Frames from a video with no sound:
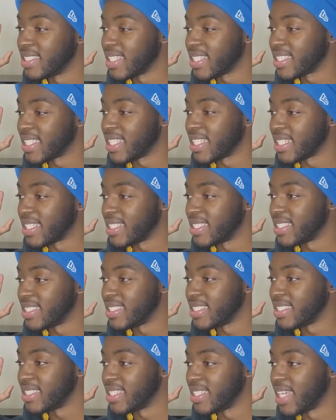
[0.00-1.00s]
That's it.
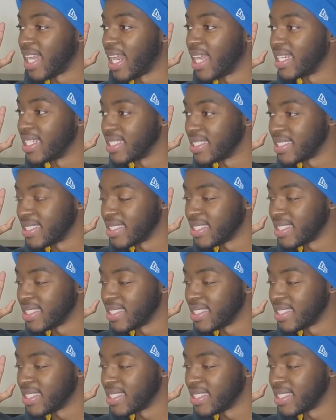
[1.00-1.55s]
You're done.